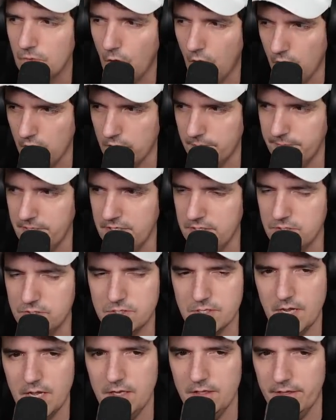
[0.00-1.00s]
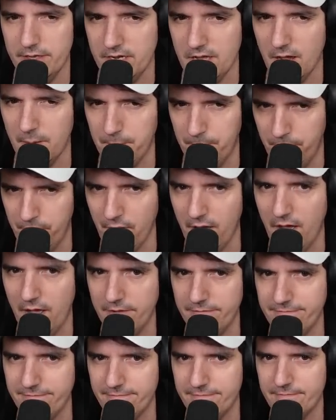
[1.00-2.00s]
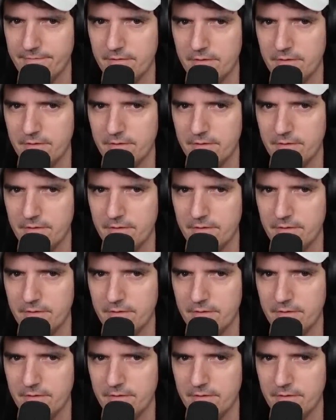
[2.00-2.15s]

armies and, like, a buff